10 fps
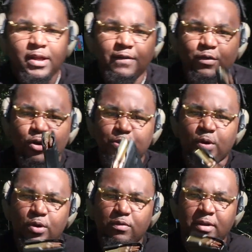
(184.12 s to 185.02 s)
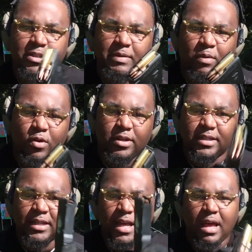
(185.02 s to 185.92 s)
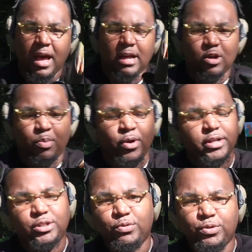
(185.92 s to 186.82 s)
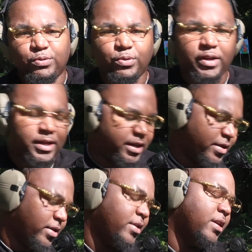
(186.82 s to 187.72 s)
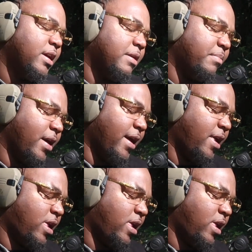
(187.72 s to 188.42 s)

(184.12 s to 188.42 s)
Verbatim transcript: Of course, we're gonna run some more of this hollow point 223 in there, but